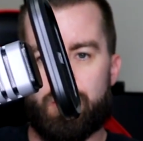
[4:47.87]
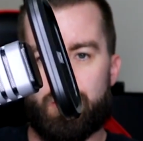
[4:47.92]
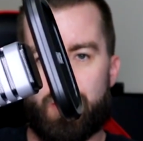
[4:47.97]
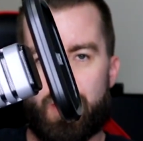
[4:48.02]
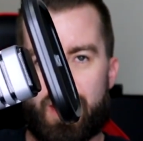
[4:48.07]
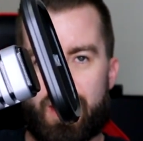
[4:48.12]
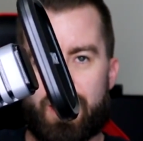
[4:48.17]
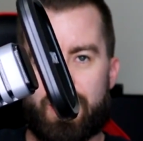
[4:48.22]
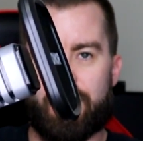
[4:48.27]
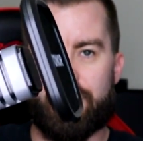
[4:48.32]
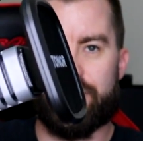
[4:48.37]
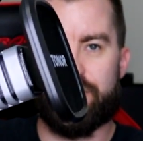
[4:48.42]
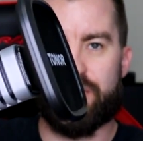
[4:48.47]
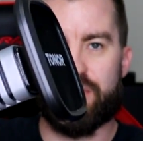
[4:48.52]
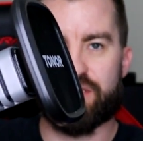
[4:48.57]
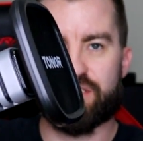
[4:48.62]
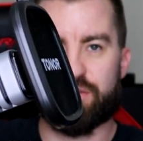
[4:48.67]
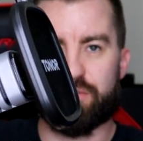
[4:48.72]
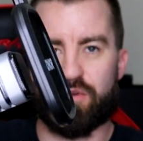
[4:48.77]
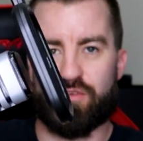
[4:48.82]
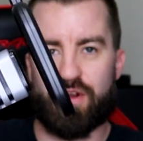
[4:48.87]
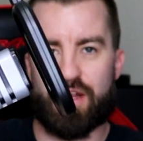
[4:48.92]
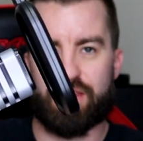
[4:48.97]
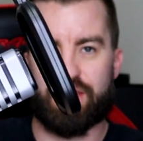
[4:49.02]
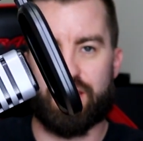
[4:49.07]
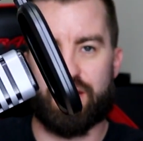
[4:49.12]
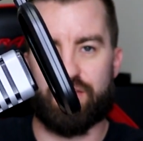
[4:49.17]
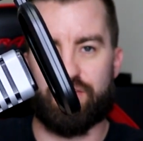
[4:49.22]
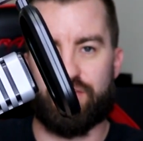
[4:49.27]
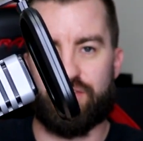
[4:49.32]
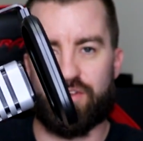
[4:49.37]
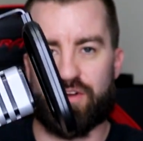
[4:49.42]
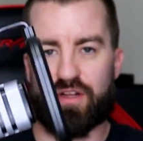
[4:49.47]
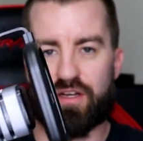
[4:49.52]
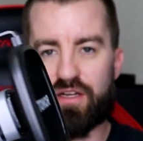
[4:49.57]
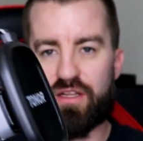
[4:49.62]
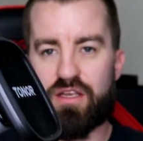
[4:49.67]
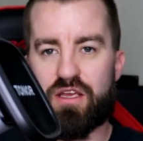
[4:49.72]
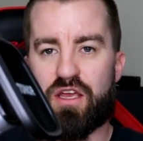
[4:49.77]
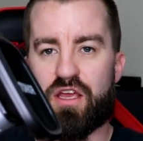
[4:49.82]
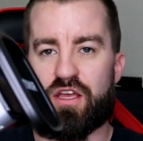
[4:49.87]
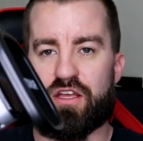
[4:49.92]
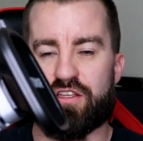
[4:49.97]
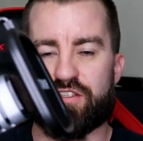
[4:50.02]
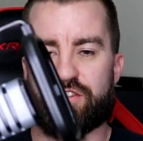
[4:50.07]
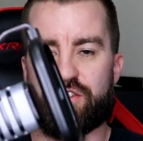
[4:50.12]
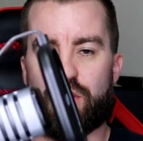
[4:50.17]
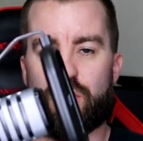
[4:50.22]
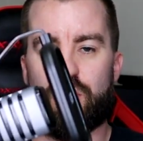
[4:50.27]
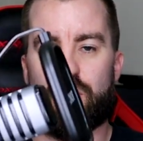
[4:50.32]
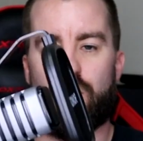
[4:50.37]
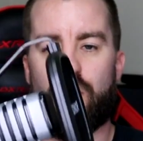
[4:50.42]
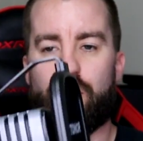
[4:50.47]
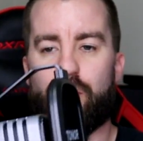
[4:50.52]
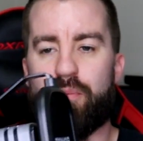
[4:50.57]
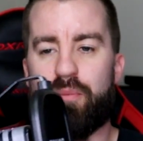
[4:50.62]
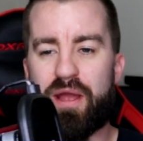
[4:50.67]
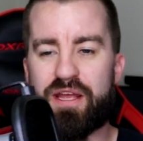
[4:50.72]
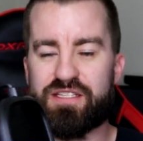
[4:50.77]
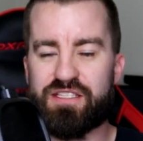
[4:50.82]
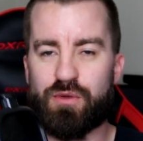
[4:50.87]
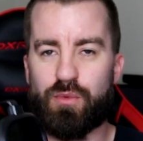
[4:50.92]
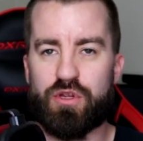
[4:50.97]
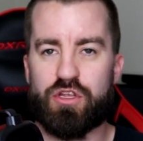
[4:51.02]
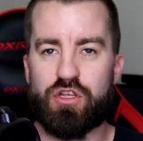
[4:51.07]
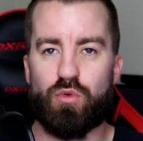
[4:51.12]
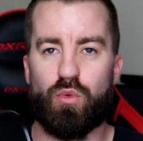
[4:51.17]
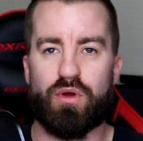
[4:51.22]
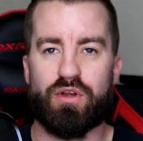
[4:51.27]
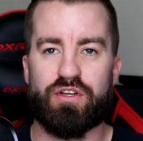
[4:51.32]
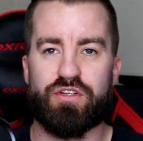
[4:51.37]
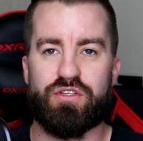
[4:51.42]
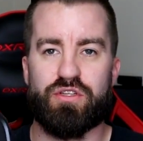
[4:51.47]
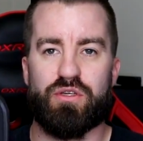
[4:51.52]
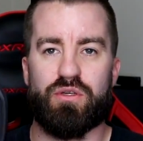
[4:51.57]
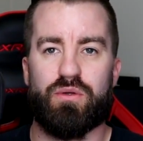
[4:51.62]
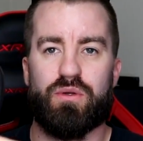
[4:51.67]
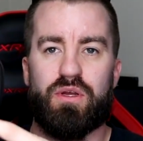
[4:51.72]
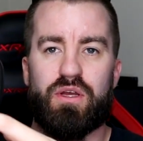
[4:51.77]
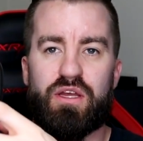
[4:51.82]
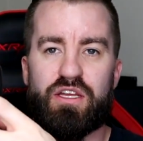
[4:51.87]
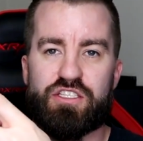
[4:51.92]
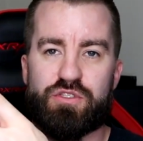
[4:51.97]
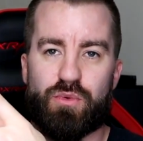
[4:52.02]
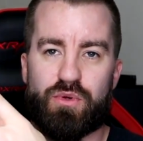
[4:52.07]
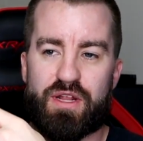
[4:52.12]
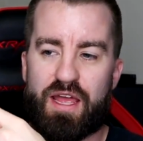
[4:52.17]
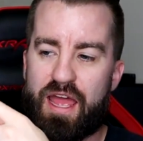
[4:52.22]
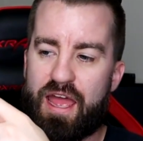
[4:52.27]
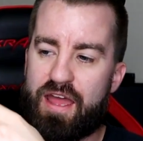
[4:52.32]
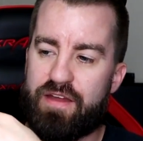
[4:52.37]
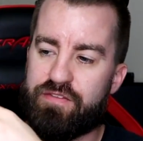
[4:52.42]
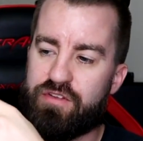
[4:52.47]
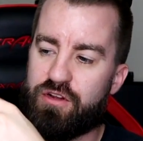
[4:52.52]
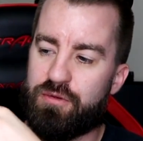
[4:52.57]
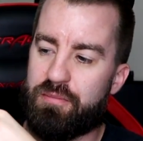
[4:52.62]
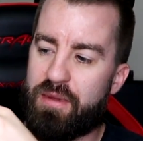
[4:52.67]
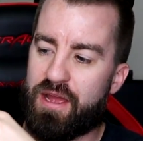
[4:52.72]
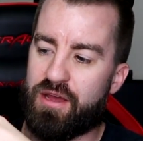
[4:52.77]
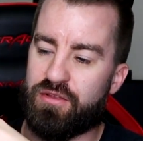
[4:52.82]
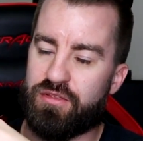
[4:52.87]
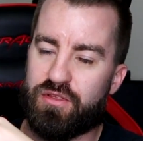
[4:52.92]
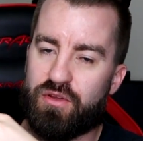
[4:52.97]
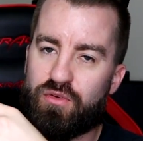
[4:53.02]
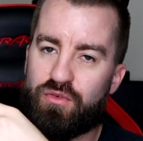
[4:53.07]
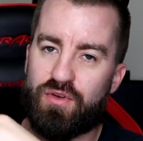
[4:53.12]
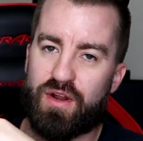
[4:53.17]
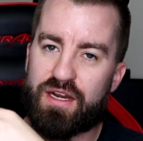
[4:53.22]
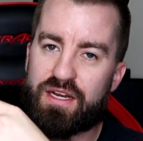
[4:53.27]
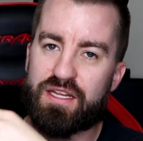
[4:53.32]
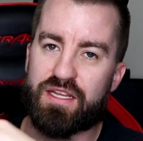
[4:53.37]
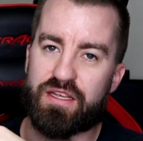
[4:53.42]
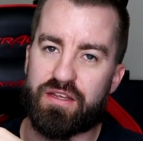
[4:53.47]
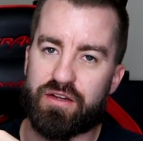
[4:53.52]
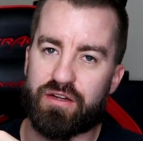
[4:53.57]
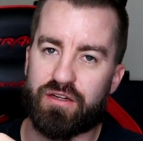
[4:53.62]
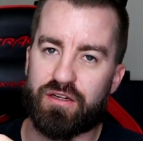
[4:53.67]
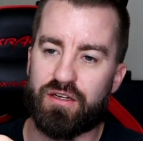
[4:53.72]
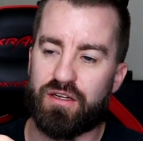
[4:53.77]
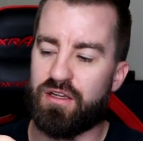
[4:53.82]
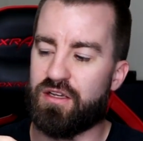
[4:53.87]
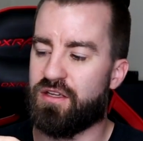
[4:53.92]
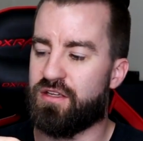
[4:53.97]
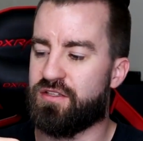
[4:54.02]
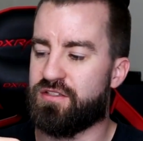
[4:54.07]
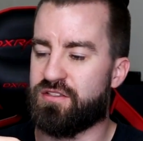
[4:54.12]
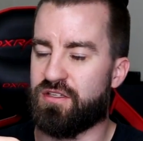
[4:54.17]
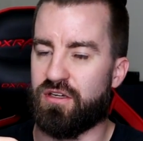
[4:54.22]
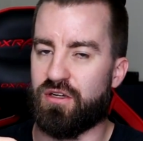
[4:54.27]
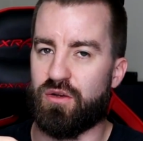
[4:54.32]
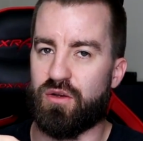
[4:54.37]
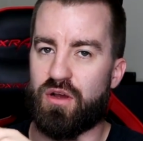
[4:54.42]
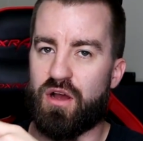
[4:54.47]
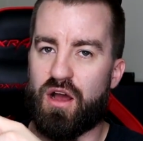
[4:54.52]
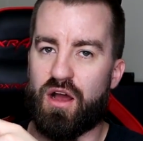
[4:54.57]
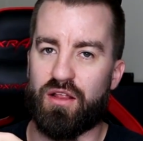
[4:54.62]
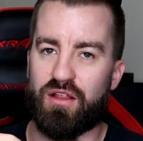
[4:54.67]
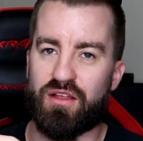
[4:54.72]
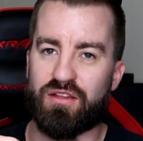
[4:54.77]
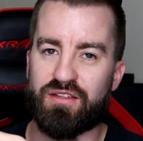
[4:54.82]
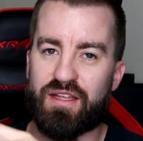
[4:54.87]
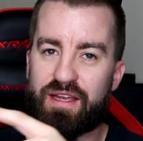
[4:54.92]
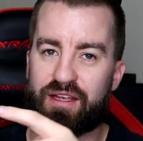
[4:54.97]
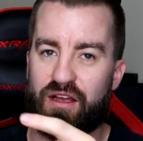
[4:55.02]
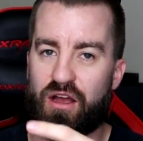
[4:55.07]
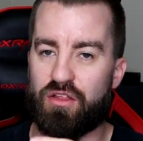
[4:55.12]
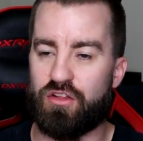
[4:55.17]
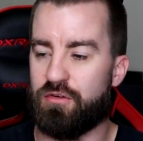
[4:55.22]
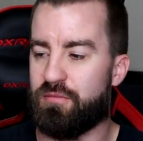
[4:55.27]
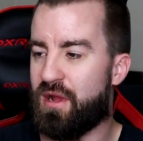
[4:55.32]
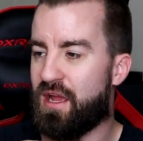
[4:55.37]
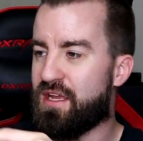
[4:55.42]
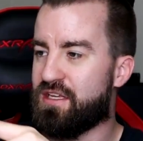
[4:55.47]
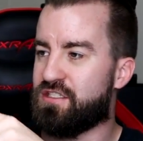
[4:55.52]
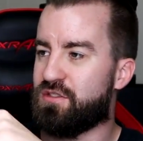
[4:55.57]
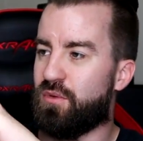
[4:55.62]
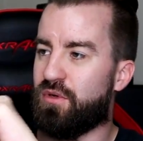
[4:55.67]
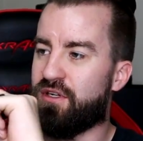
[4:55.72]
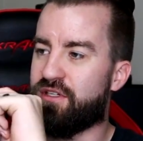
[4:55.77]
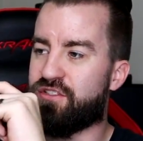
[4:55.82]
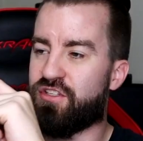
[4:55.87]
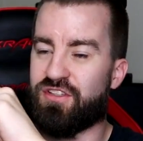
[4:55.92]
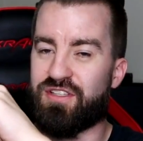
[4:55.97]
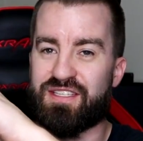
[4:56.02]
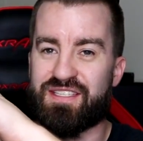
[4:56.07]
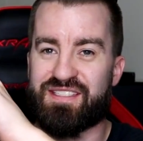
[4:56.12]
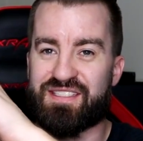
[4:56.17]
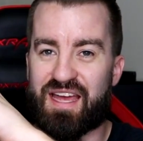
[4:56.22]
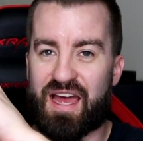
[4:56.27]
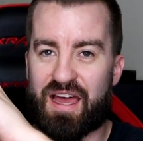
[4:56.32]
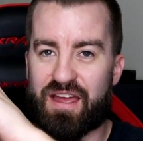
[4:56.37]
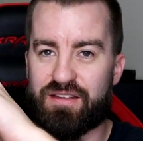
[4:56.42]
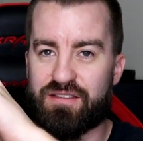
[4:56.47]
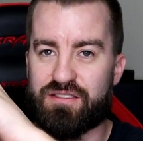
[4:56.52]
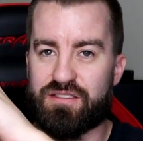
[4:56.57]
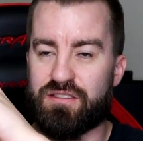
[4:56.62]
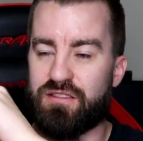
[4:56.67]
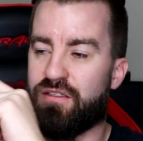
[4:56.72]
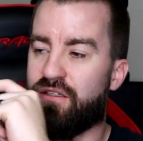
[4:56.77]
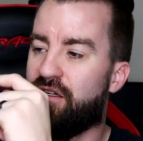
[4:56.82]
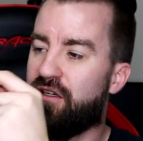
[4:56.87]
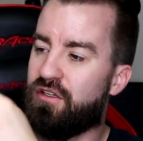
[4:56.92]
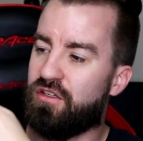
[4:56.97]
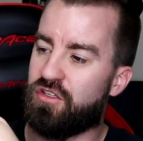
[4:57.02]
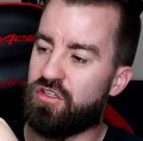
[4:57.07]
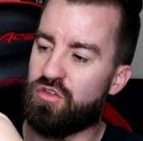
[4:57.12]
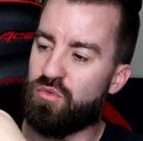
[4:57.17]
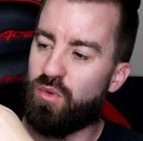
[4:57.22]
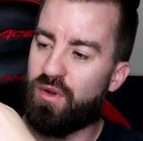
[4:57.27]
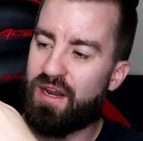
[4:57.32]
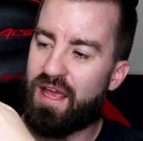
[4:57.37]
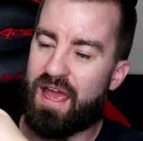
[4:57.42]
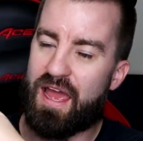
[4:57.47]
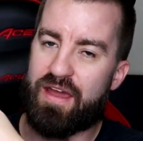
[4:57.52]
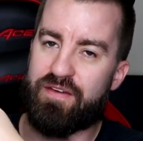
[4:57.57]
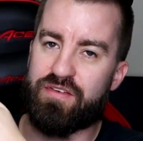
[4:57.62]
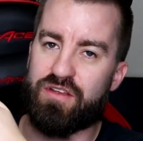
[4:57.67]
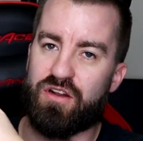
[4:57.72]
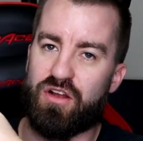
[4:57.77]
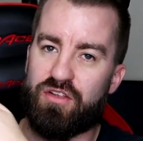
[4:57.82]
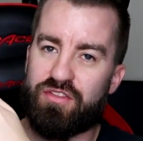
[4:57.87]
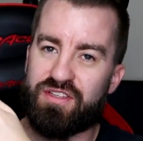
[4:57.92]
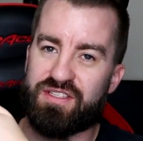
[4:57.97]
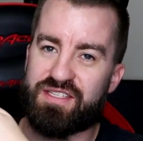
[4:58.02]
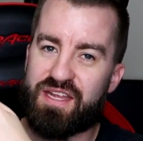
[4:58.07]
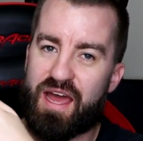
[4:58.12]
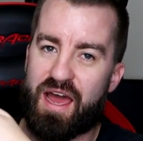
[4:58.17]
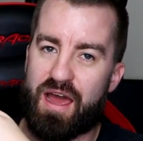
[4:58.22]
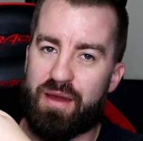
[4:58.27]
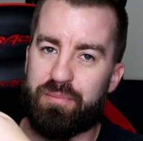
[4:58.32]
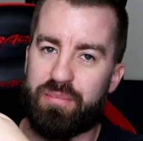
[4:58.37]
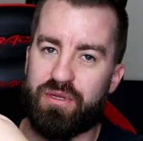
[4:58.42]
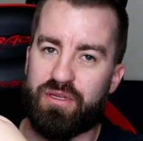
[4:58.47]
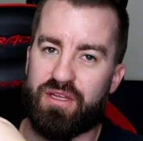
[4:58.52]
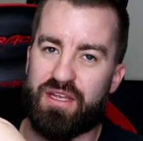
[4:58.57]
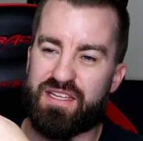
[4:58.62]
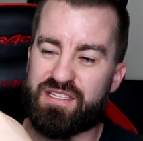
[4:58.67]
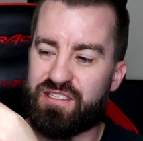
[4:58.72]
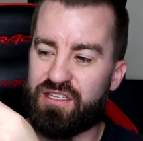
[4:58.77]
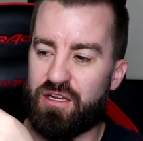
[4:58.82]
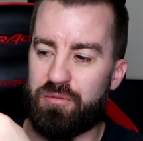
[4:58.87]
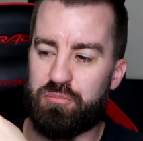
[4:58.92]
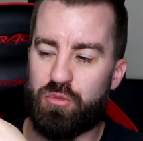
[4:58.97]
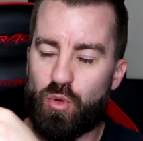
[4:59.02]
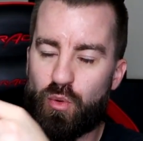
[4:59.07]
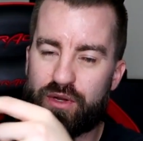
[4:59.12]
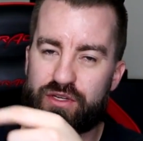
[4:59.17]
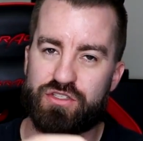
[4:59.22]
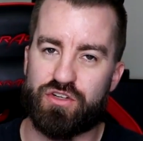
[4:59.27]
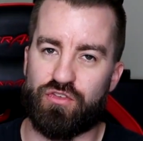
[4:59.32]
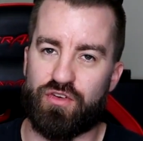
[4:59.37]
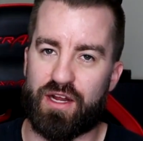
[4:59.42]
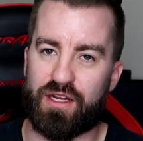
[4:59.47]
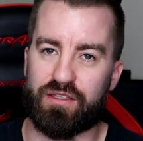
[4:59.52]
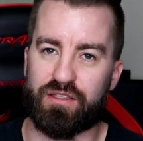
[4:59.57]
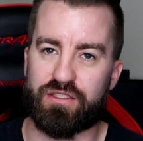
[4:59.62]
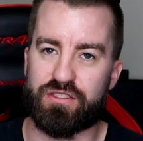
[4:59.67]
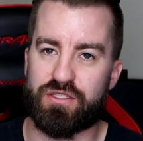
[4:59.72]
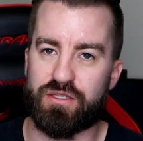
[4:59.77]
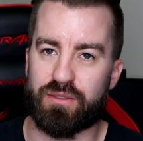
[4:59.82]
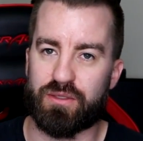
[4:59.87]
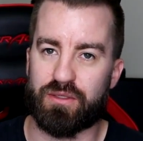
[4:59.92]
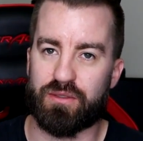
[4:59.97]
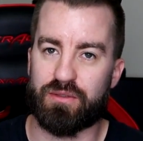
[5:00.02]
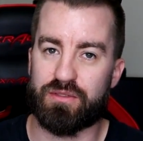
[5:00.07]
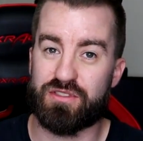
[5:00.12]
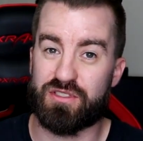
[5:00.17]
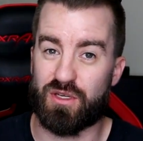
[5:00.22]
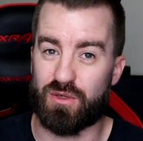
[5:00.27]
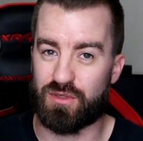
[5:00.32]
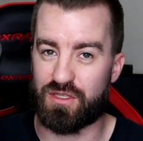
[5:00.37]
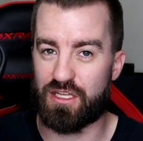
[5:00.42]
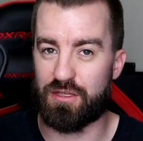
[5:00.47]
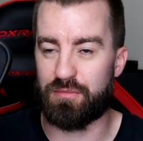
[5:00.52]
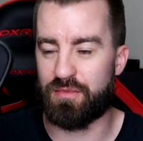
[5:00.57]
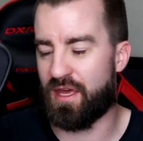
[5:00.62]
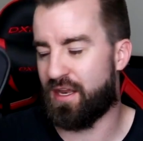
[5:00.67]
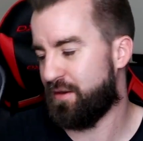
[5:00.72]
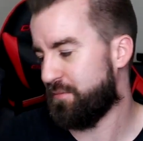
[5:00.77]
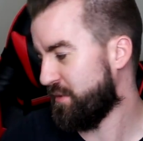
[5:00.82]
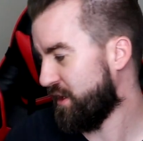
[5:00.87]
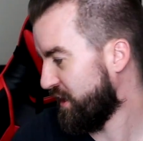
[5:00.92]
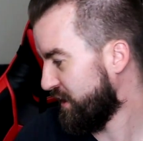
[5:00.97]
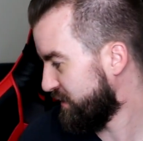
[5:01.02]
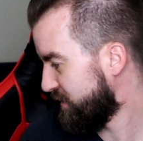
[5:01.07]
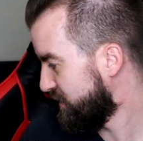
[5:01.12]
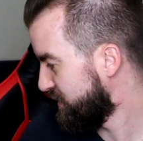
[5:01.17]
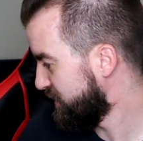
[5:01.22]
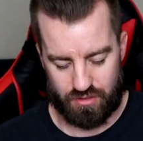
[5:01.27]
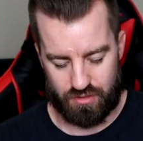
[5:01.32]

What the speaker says: Bam, it's gonna be right there in front. So basically what you want to do is you want to have your mouth right here. So unlike other mics where it's on the sides, you want to have it on the top. and it's going to point directly to you. So keep that in mind.